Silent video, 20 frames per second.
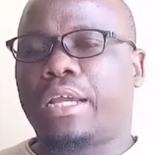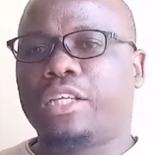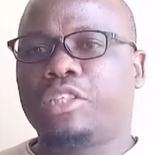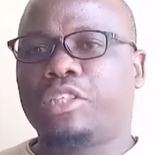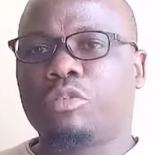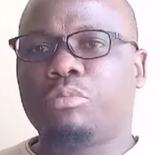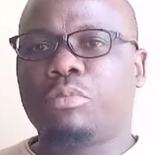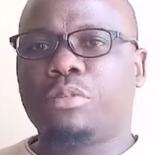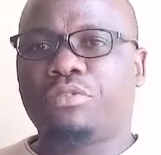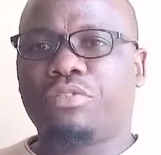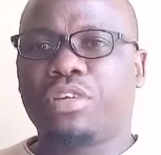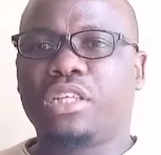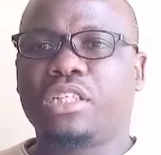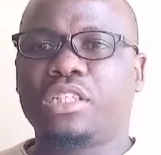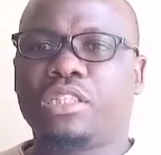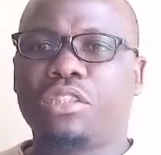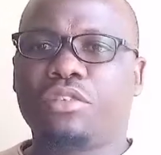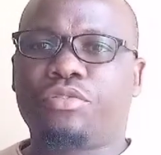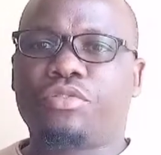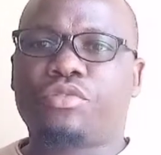it will be
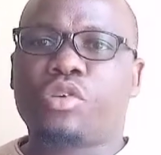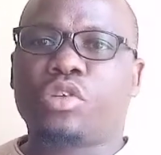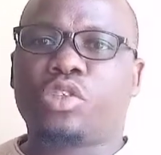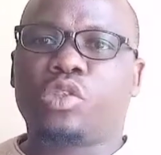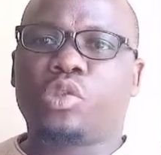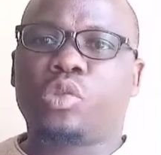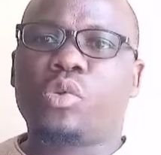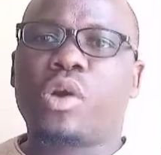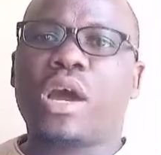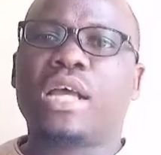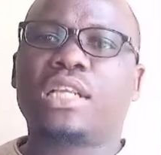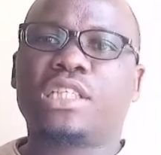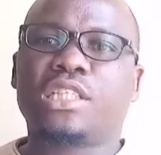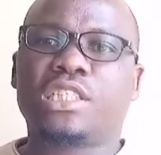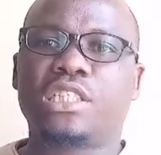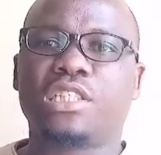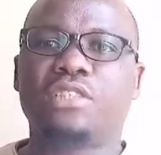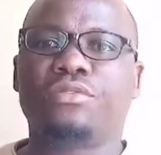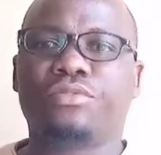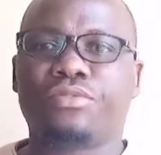very difficult to
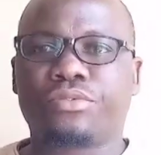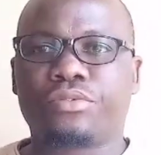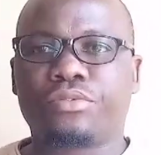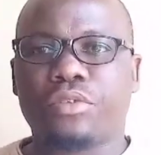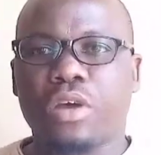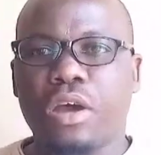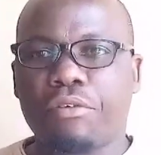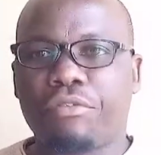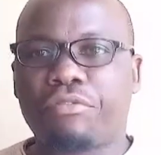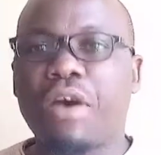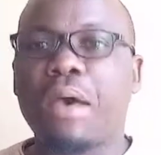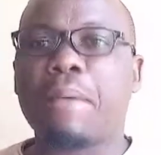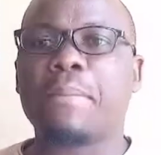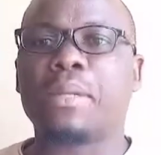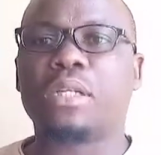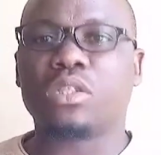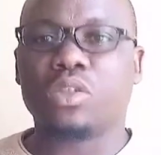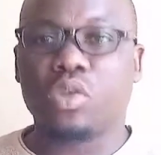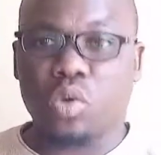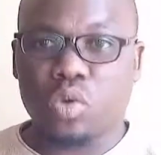achieve
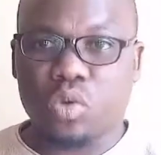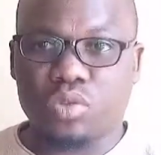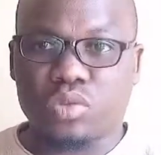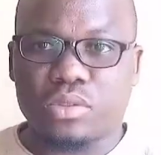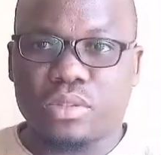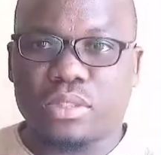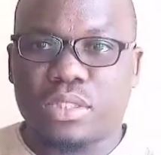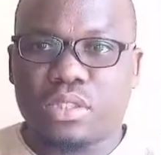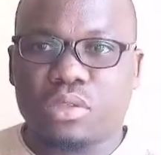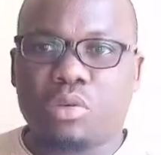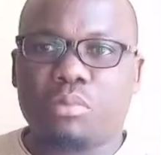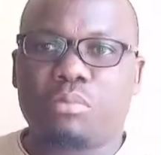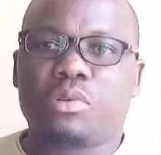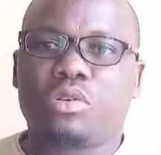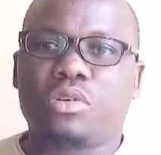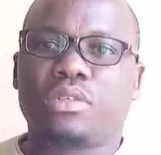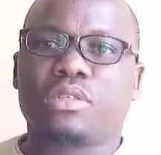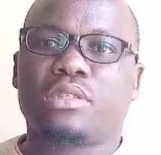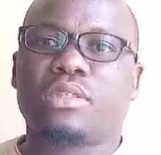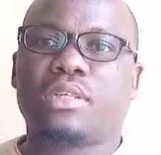family goals,
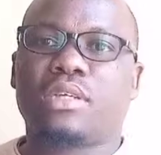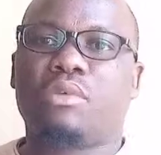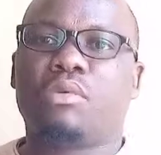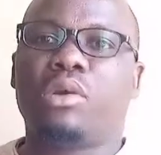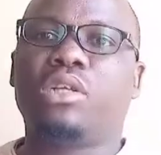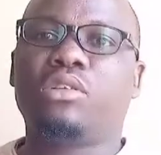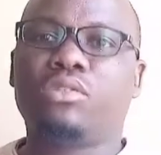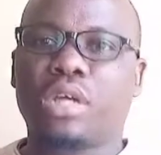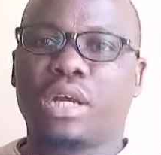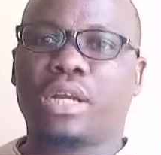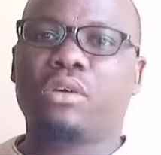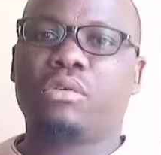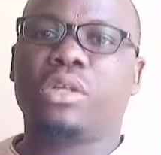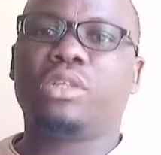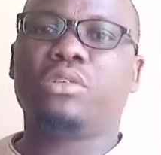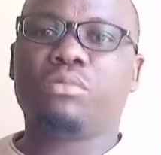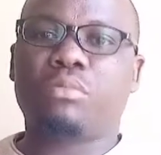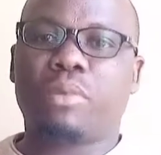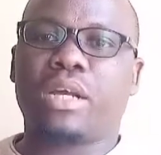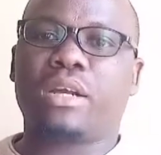because when you
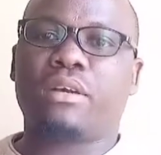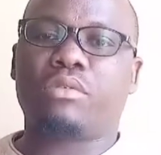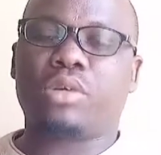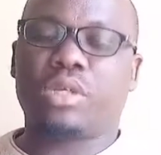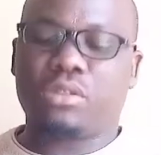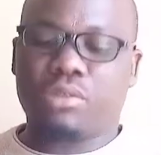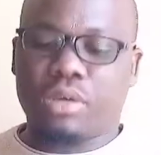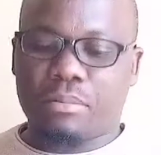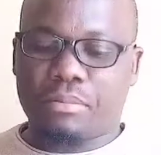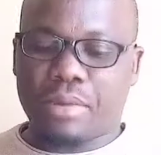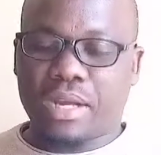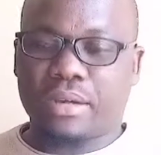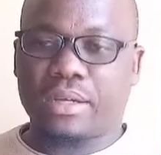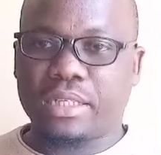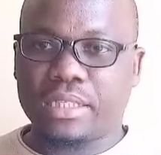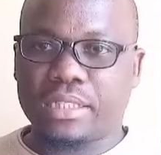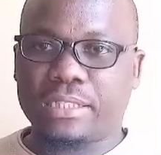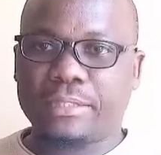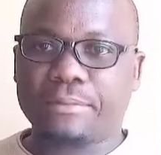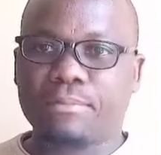are
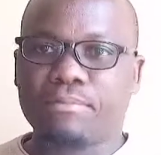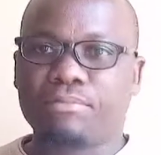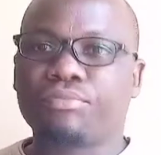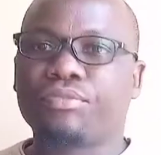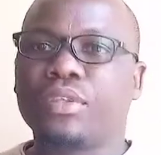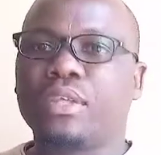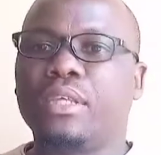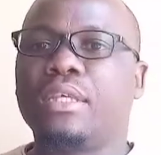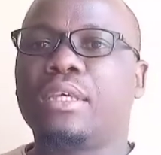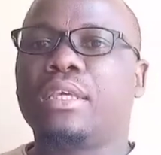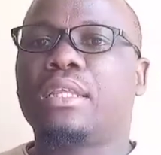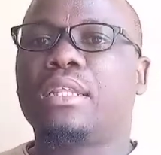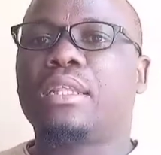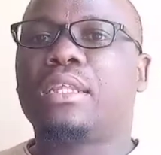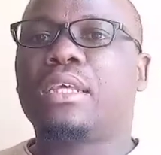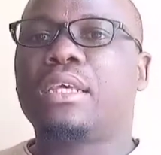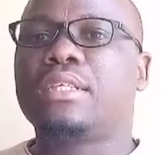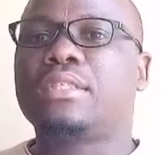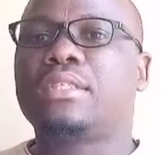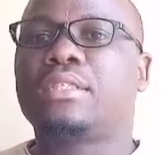married,
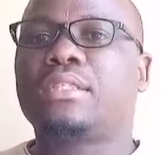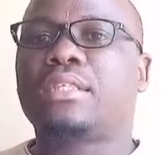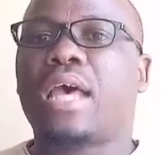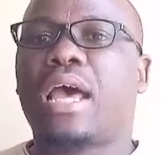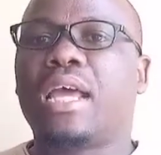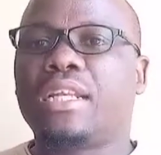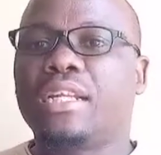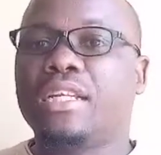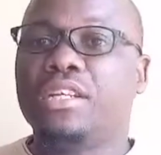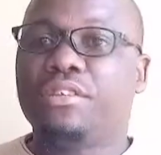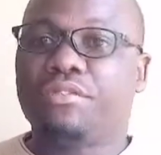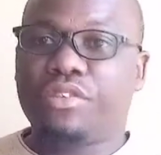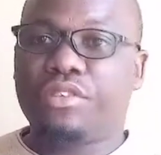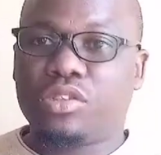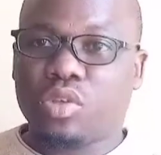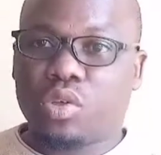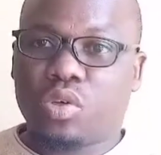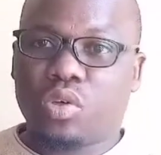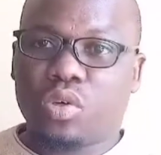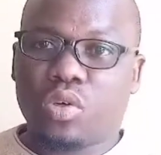there's an
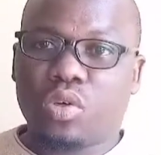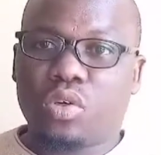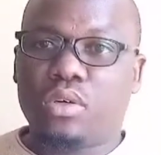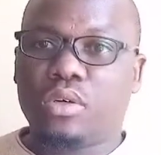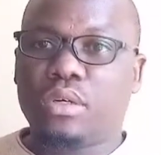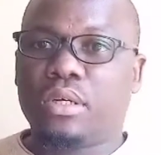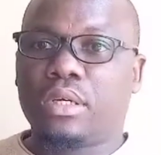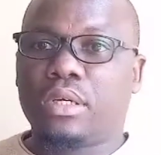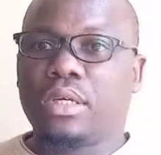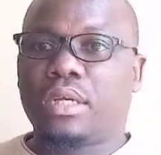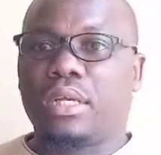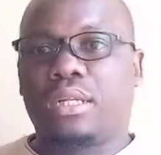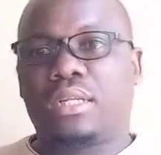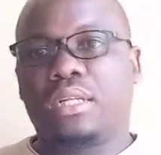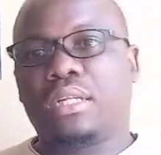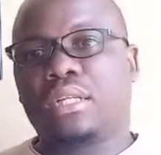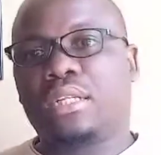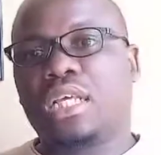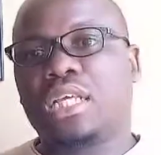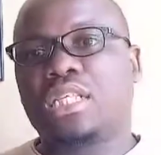individual goal, and
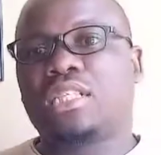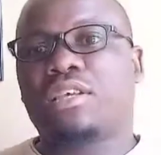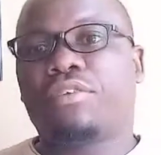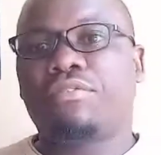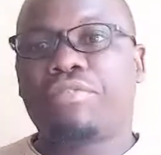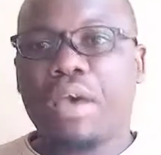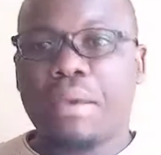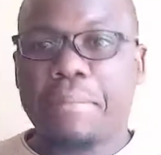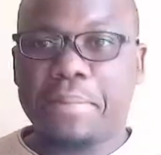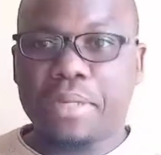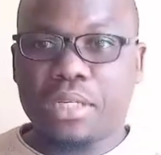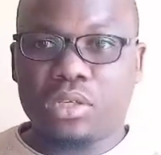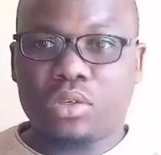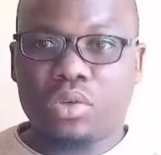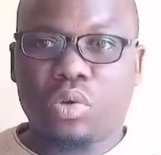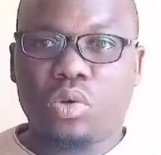then there's a family